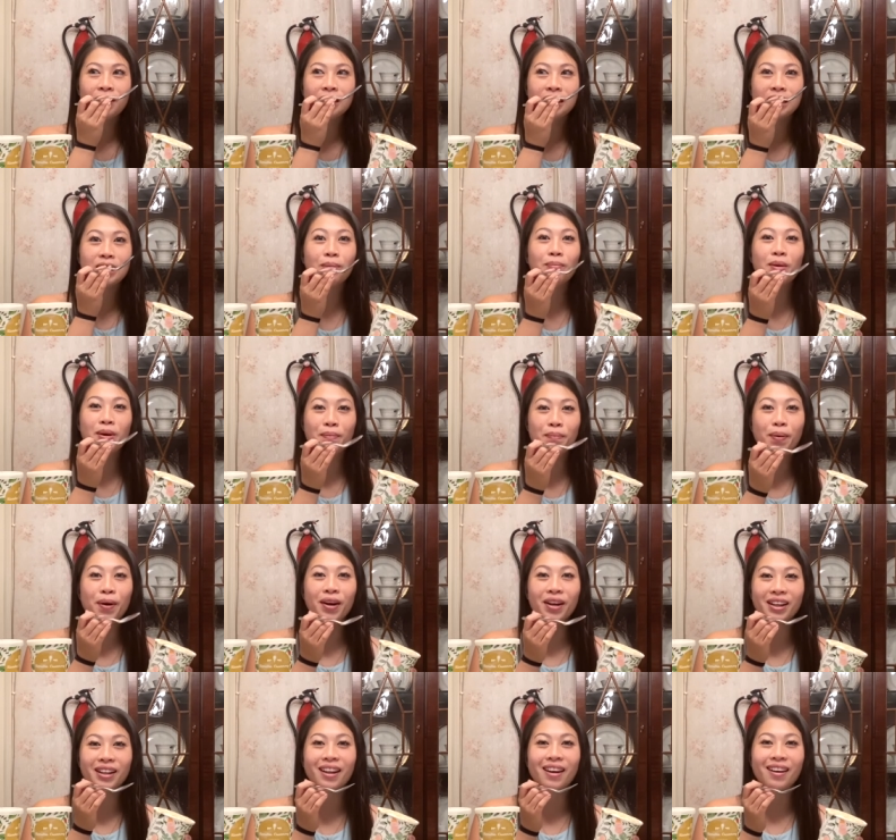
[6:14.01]
someone
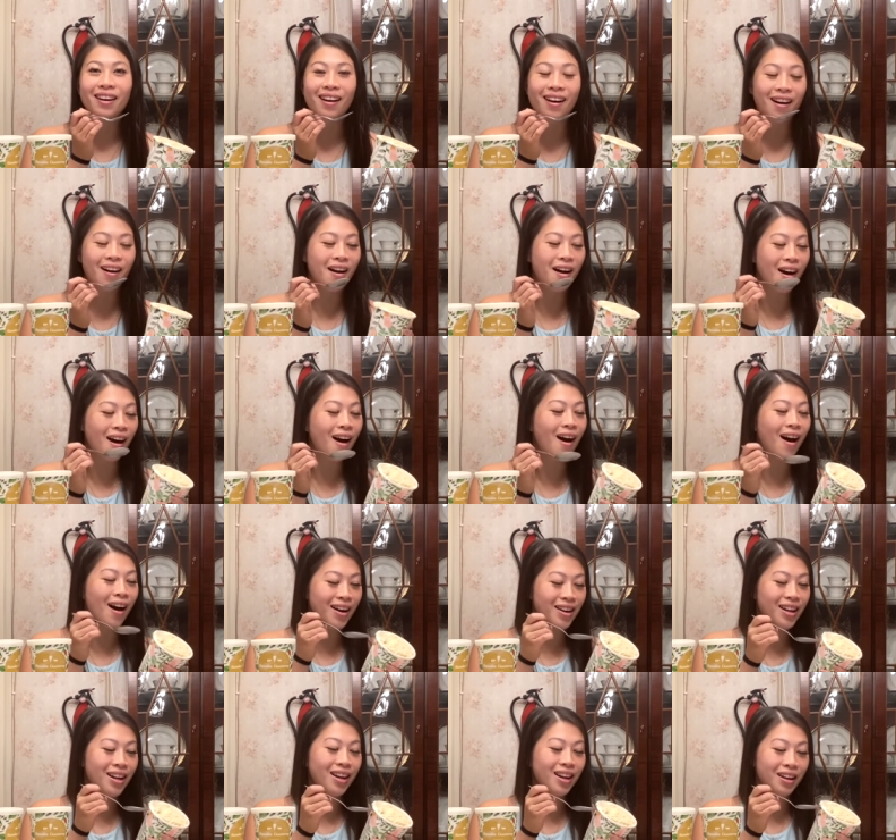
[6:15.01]
put like a
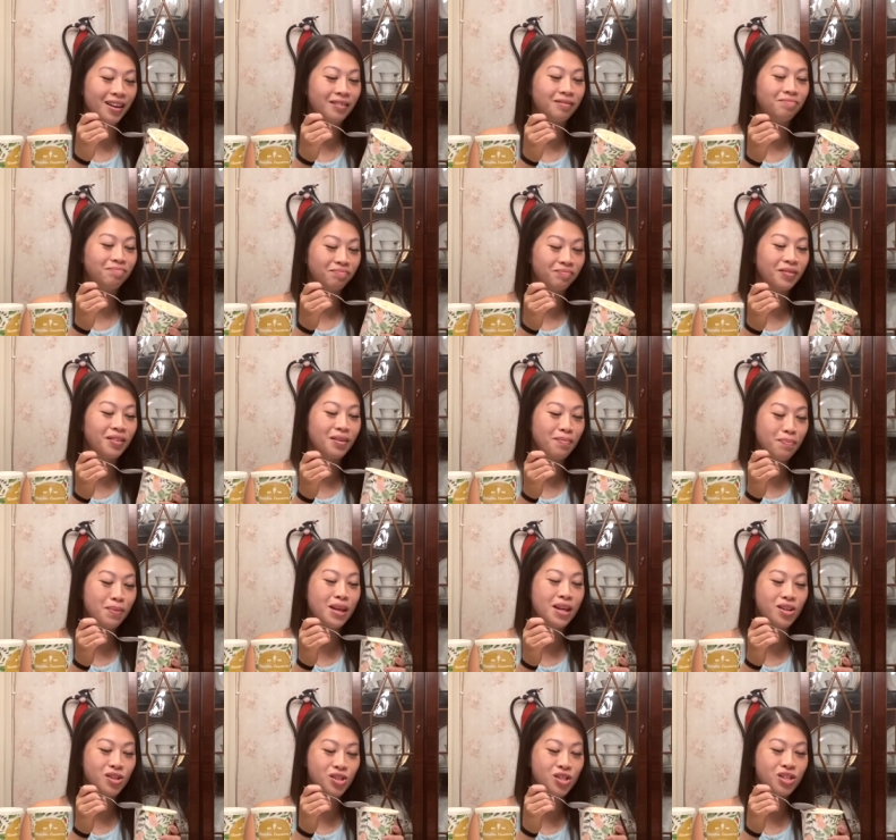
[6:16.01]
honey
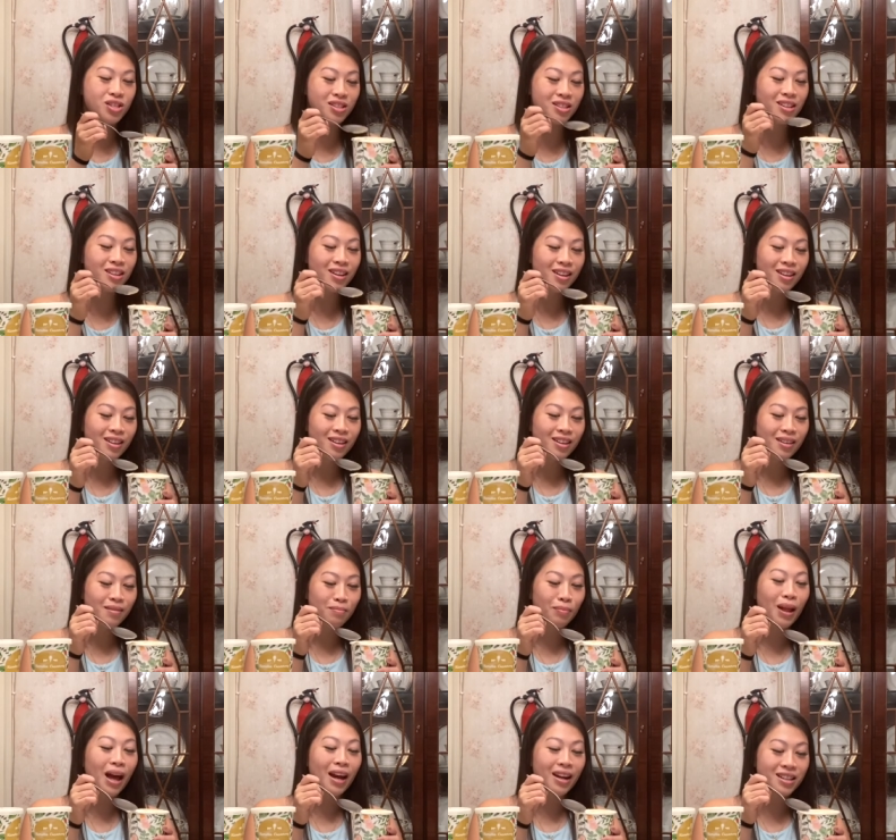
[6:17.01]
peach
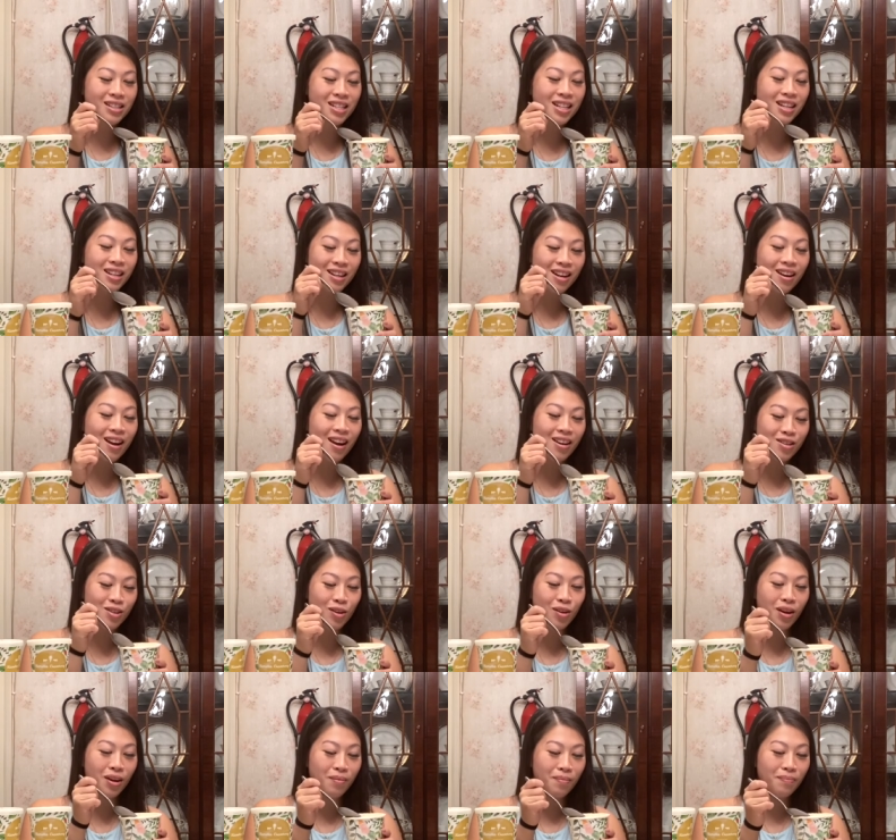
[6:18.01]
black tea in an ice
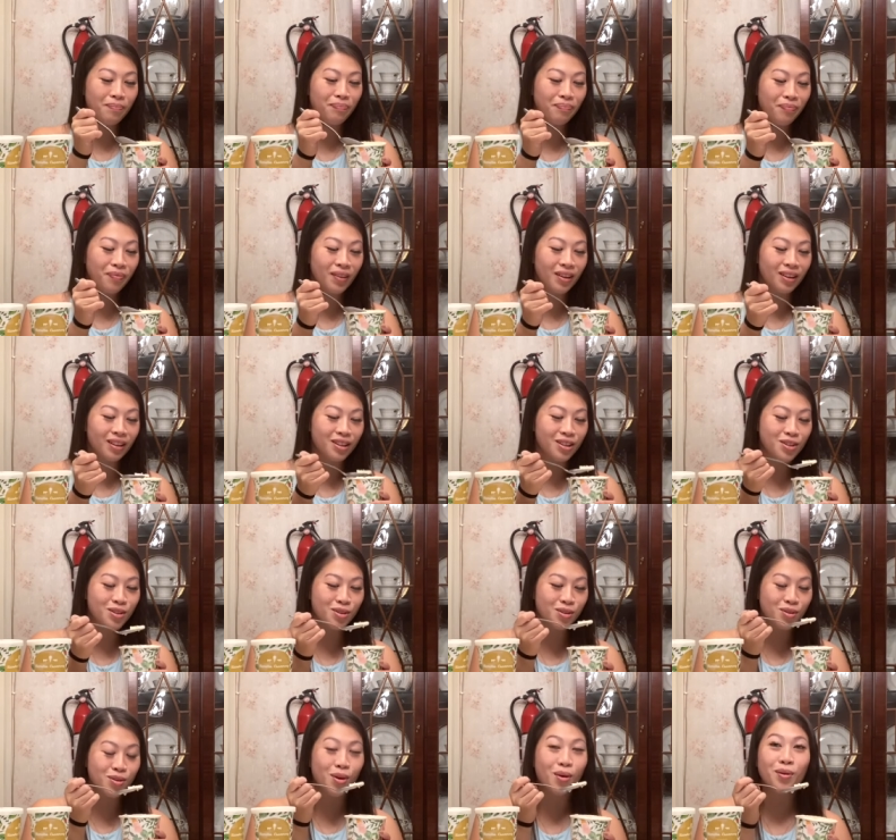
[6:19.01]
cream. That
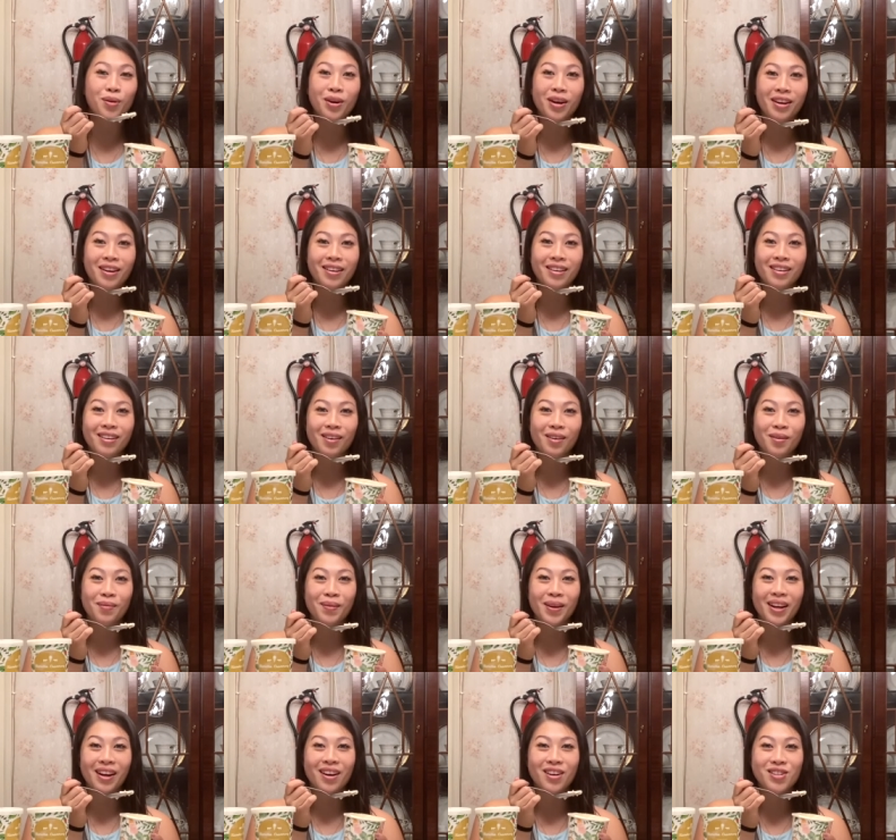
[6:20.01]
is so good. Oh
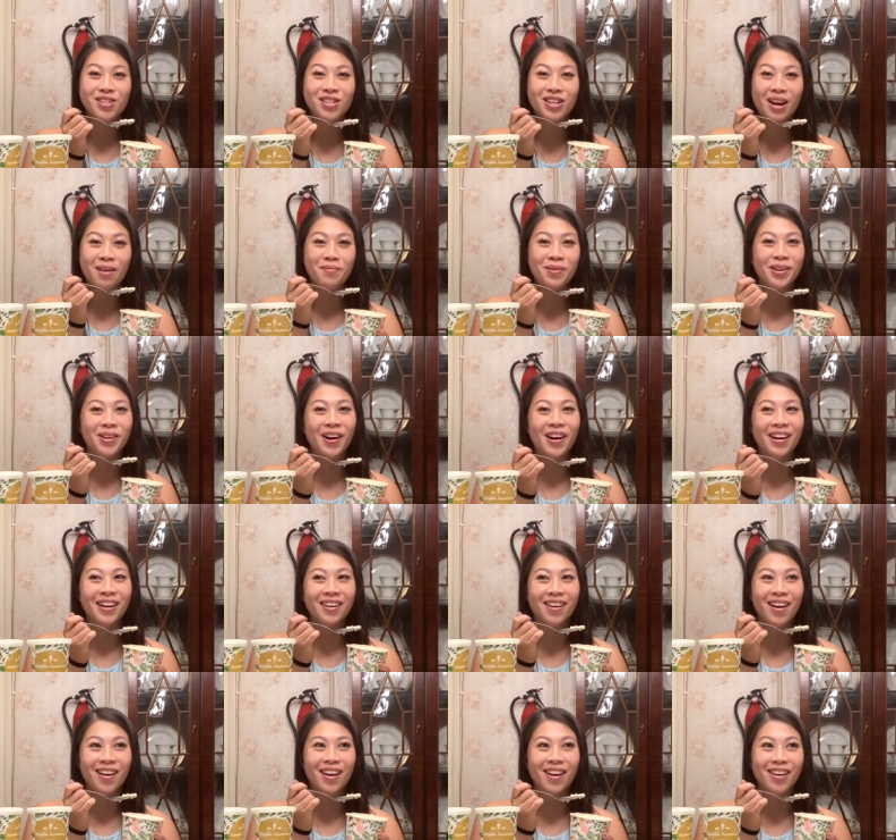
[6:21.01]
my gosh, I'm
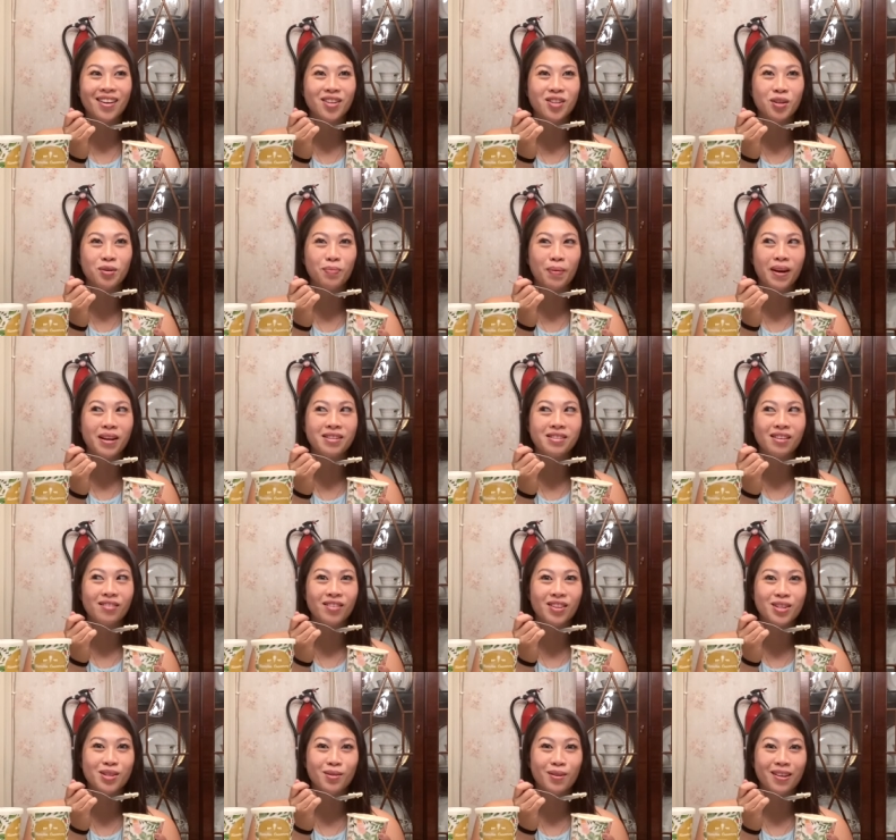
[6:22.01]
regretting not getting two pints of
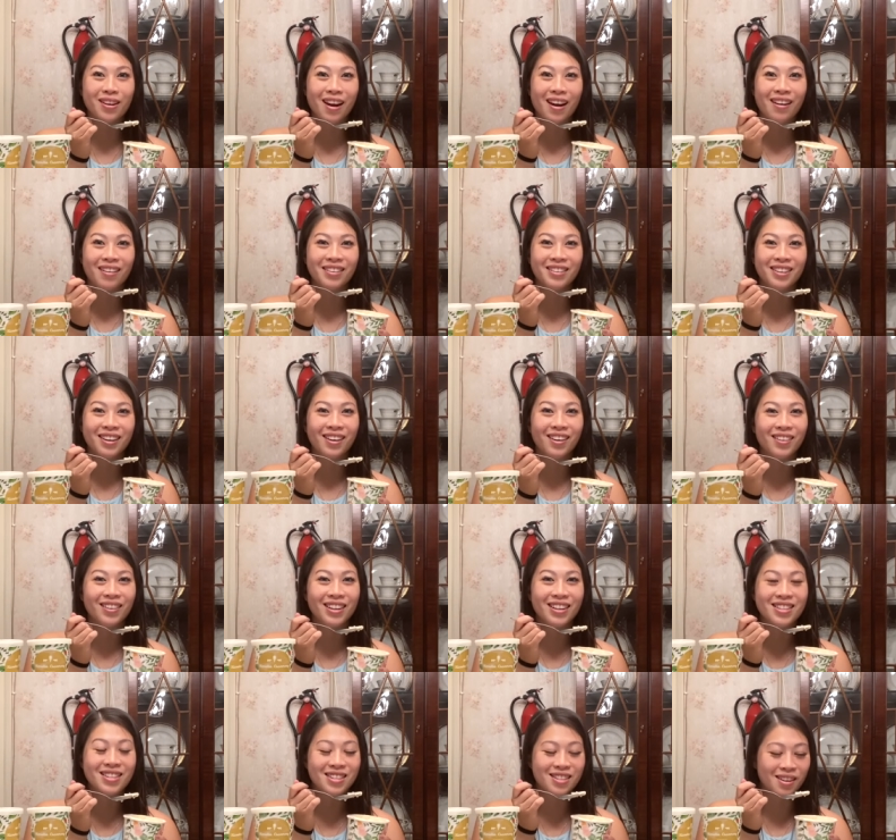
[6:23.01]
this one now. Oh,
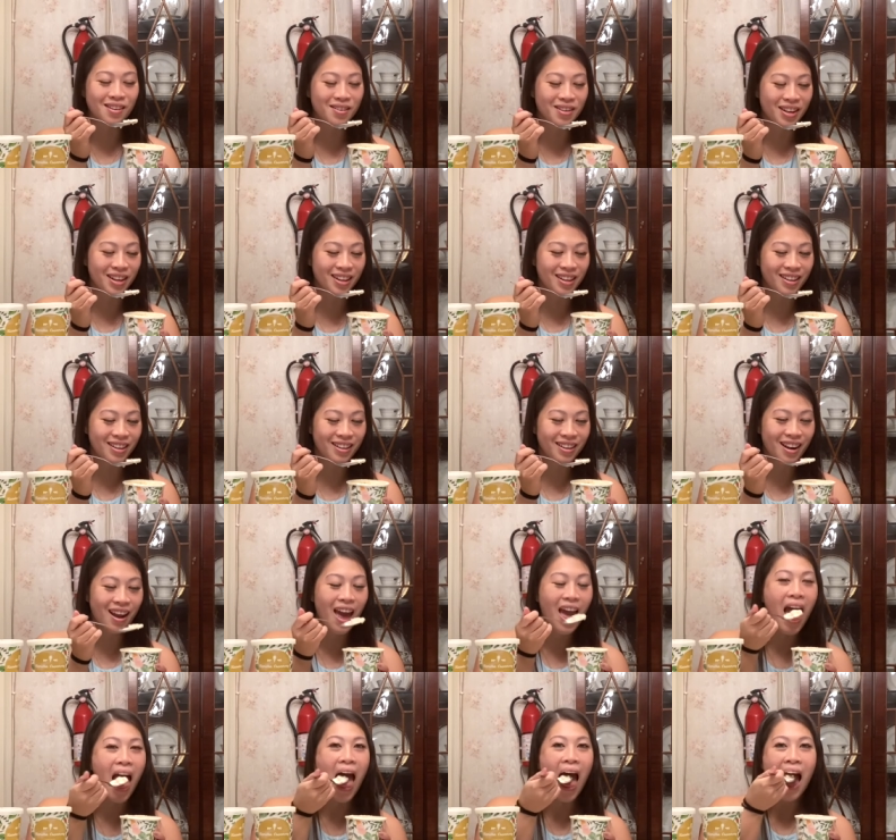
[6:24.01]
that's so good.
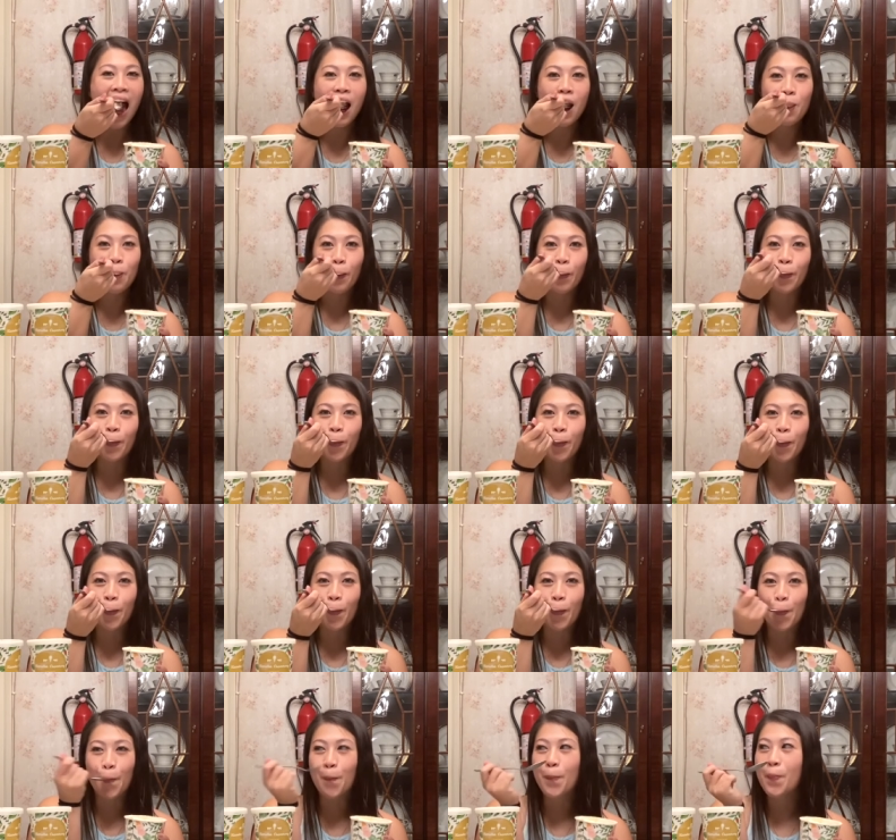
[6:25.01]

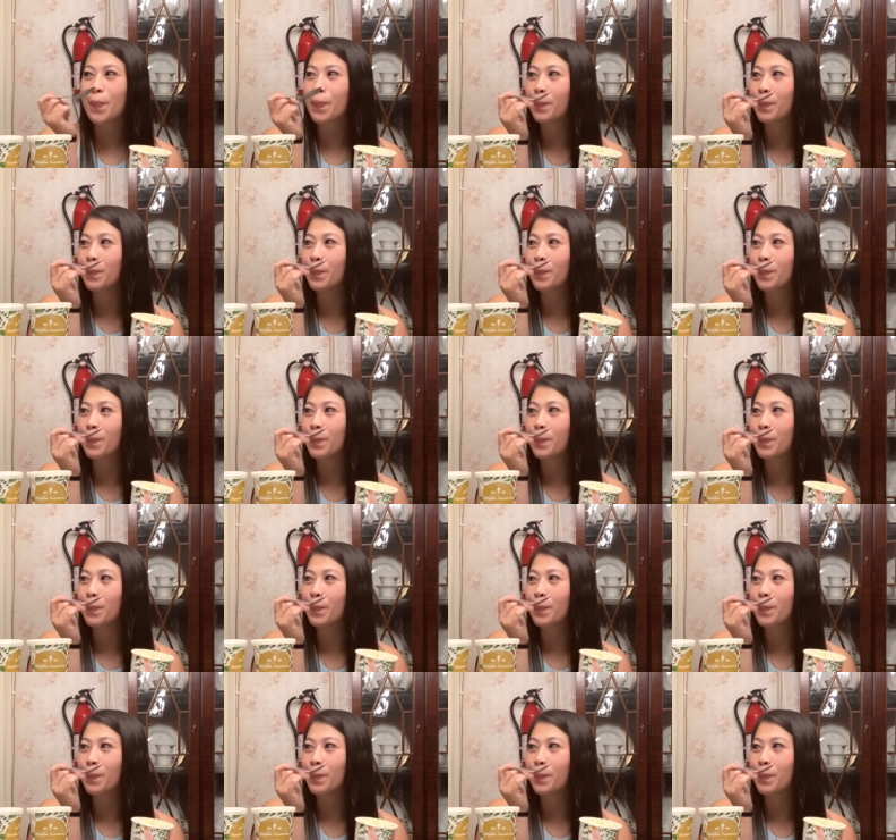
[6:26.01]
Mm.